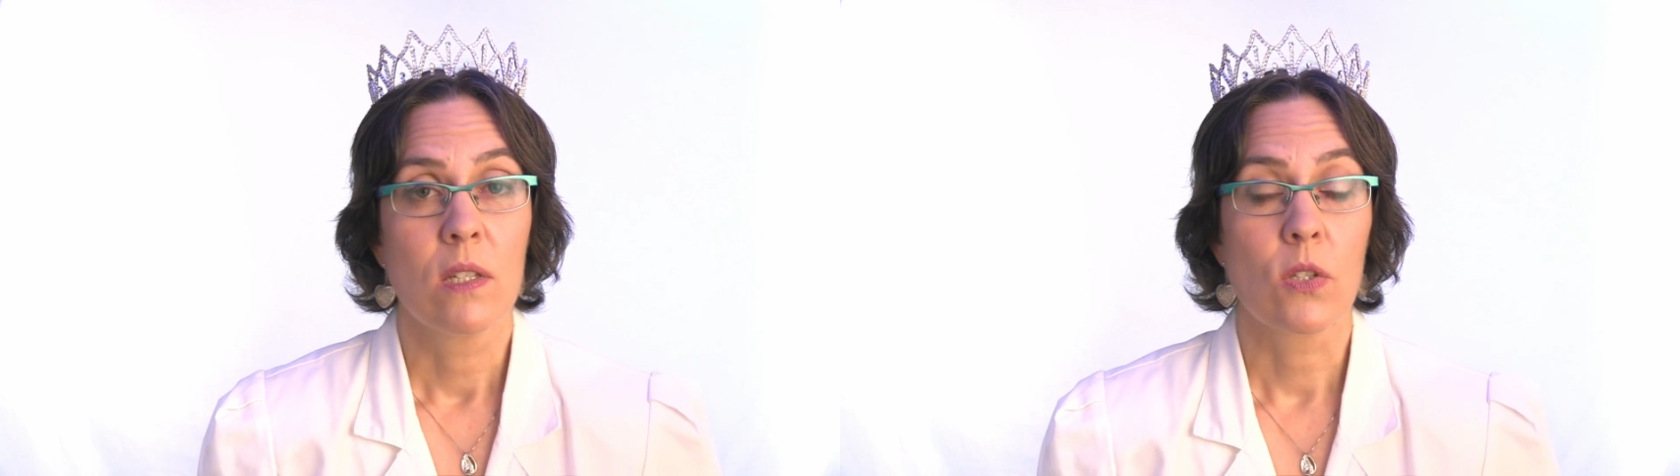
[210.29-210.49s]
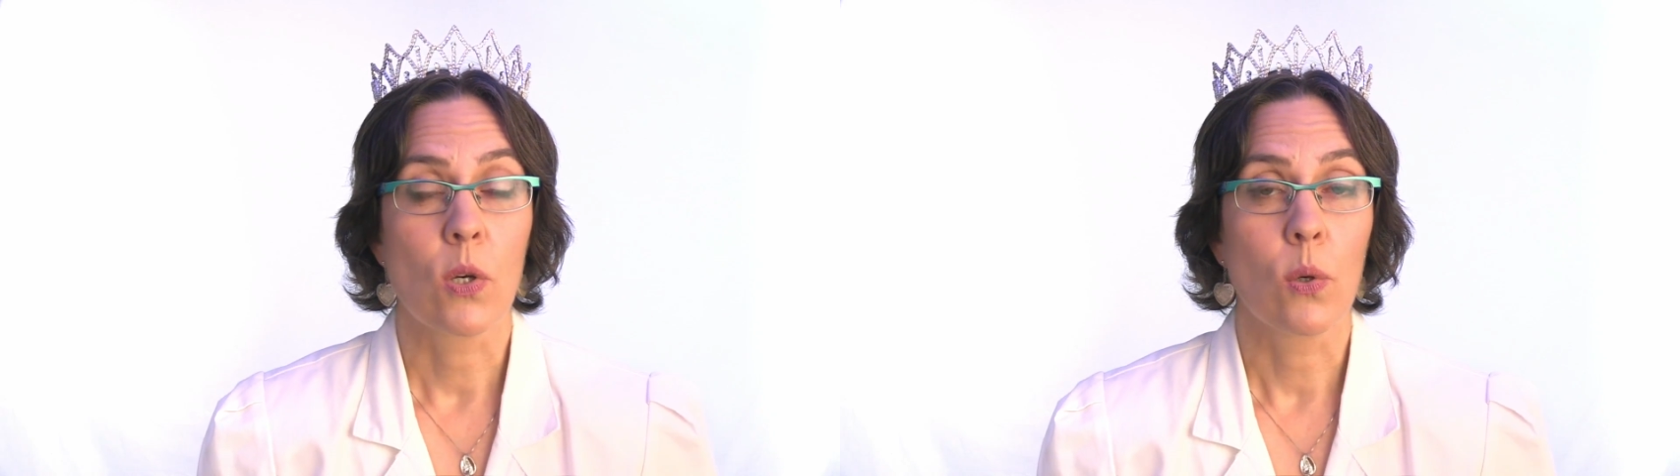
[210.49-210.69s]

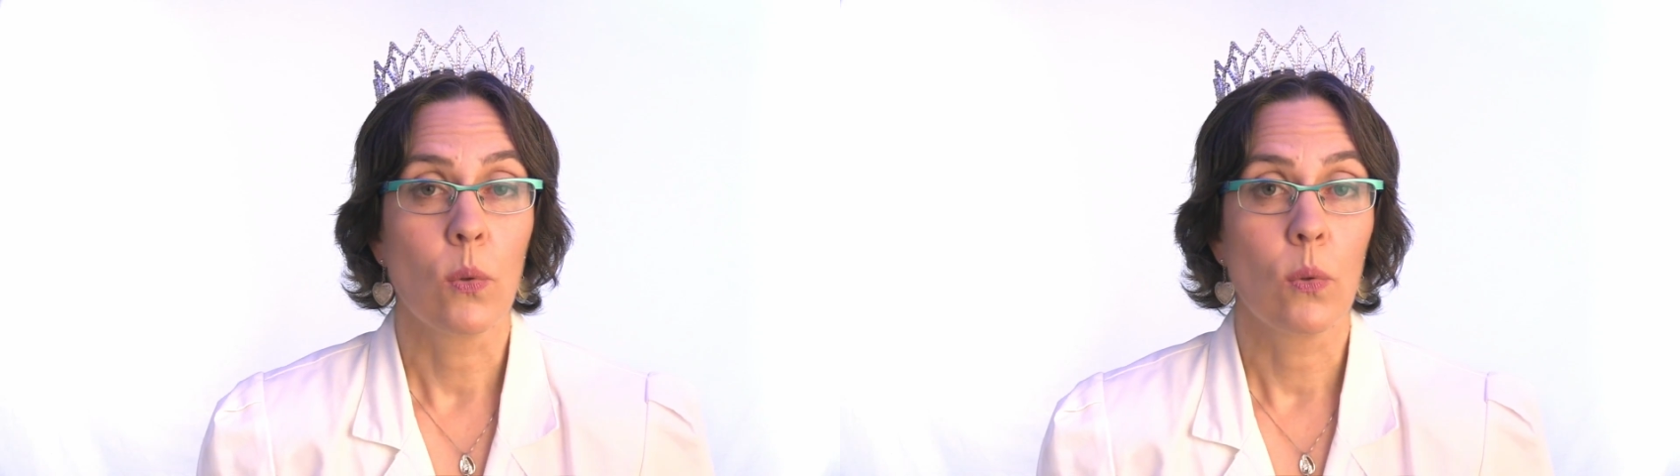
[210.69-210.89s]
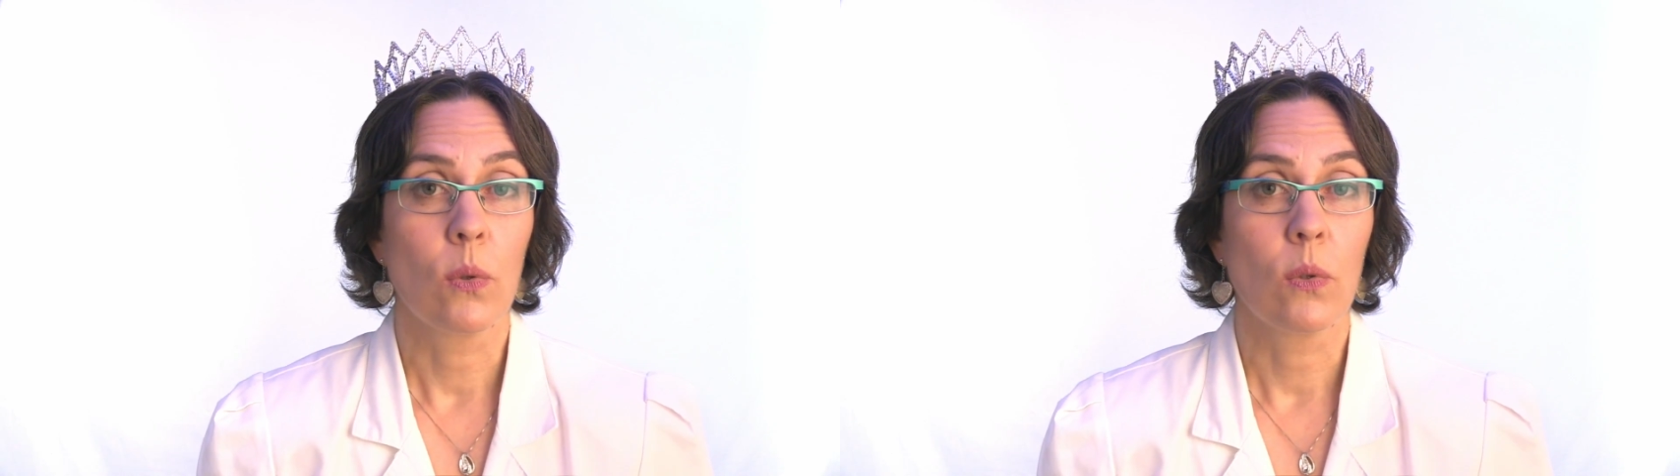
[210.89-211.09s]

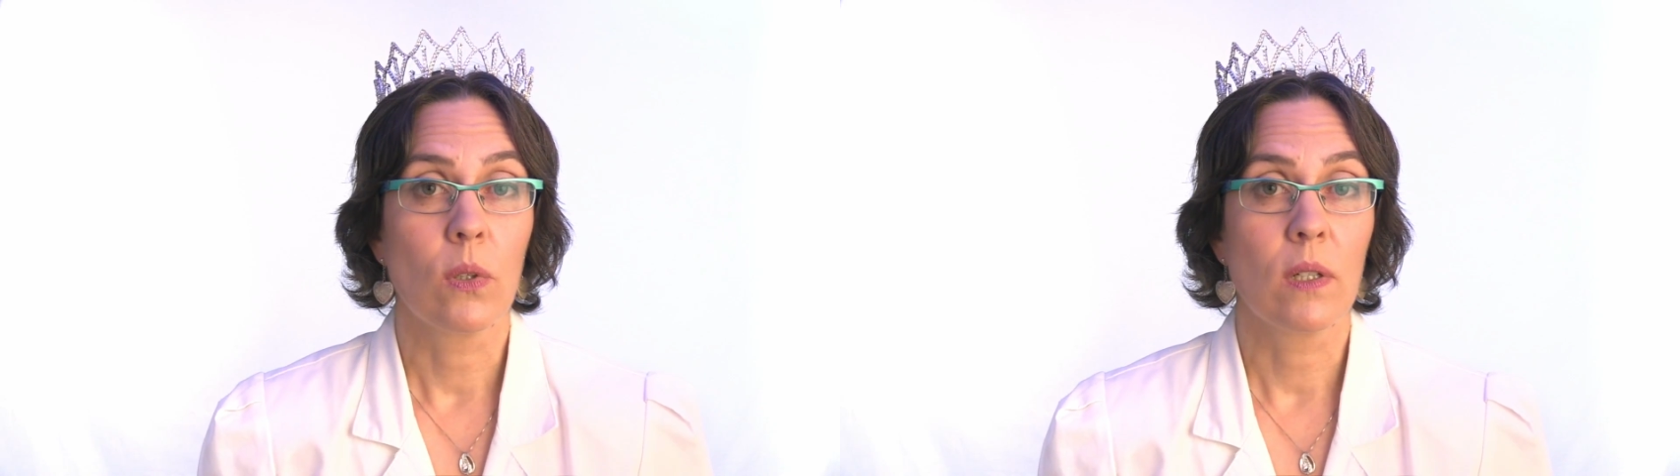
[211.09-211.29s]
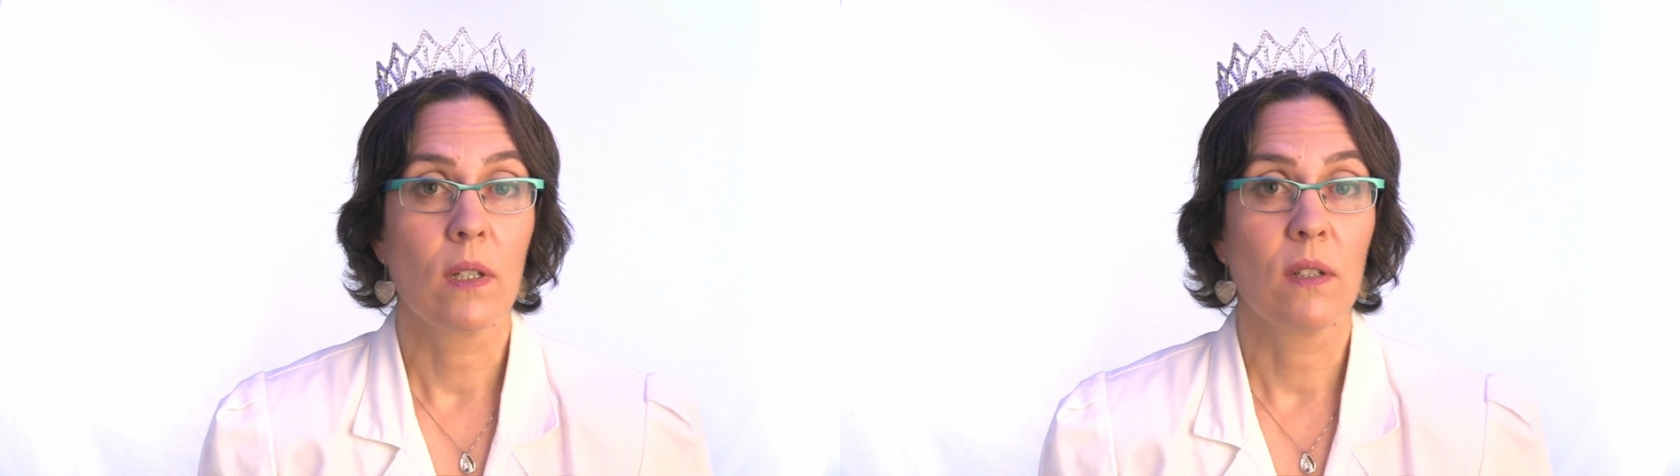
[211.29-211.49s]
So
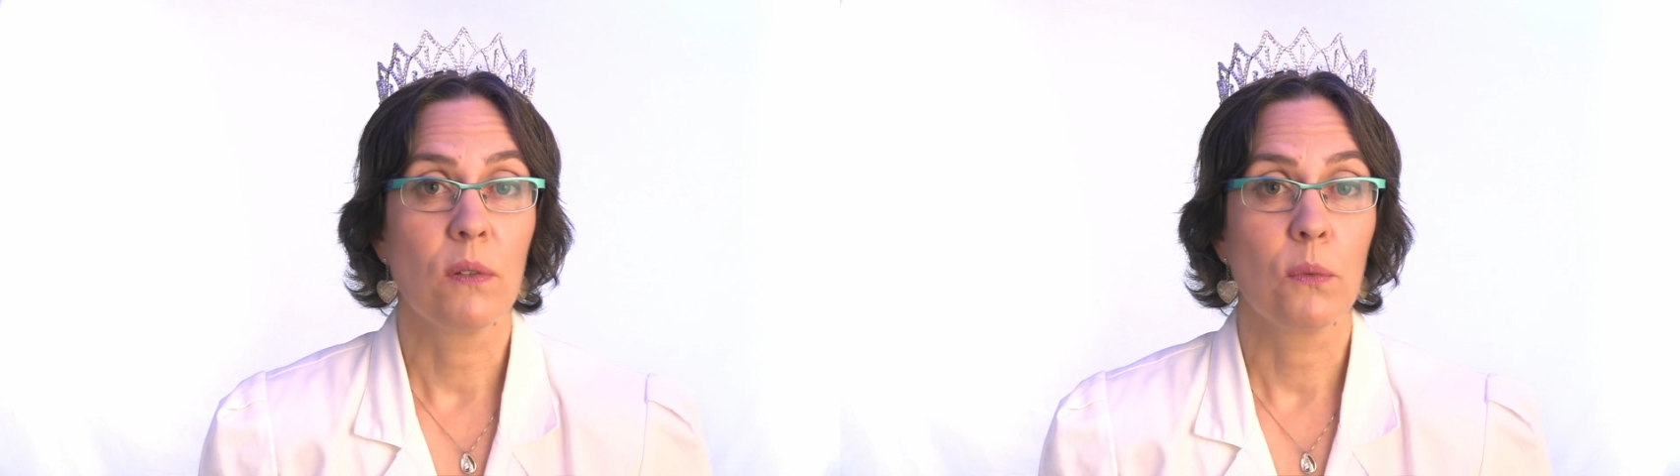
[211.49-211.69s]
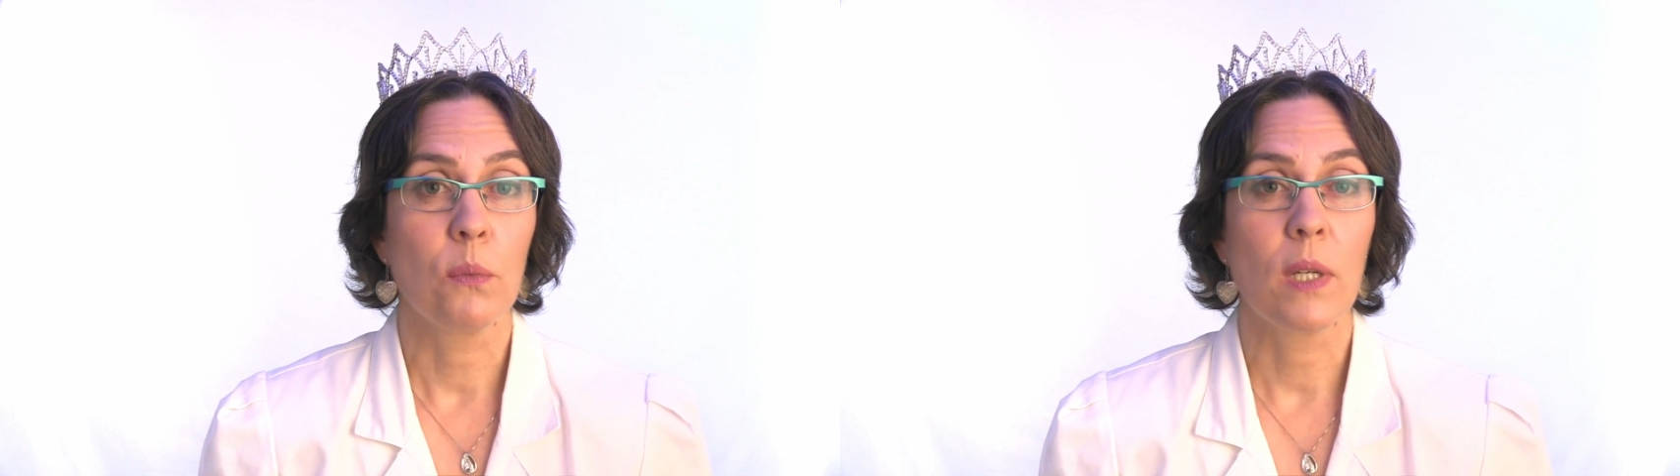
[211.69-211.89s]

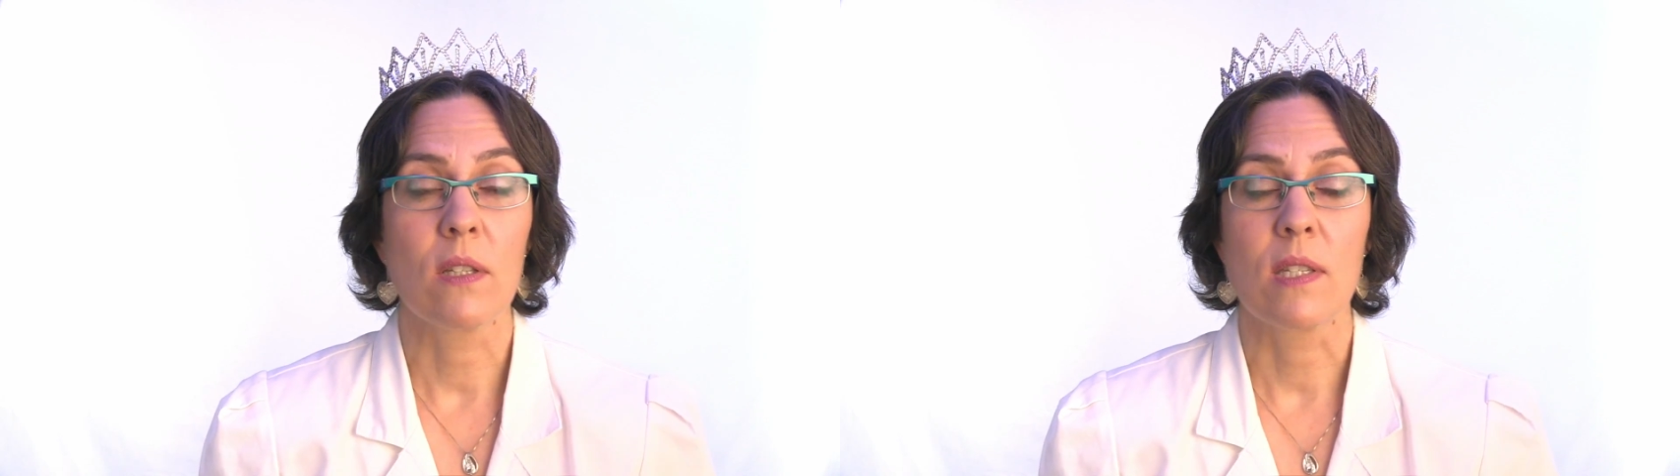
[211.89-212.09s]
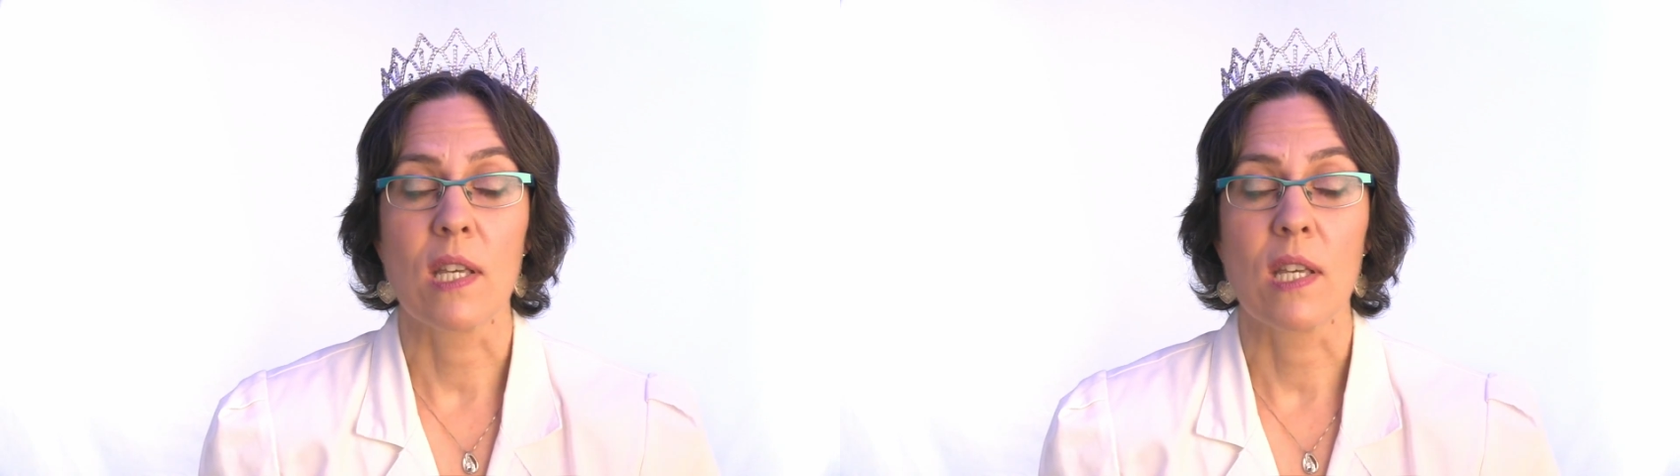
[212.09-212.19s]
we could